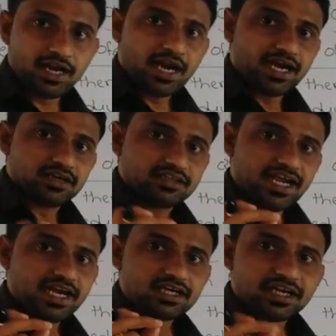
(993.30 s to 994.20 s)
and
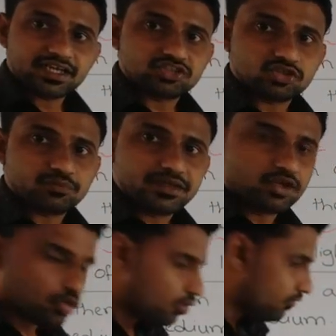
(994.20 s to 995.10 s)
that line should
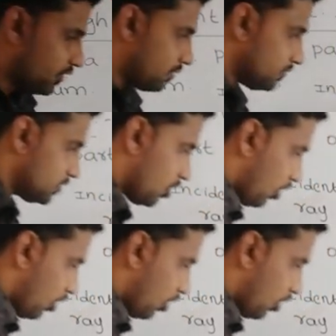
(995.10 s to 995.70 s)
be draw from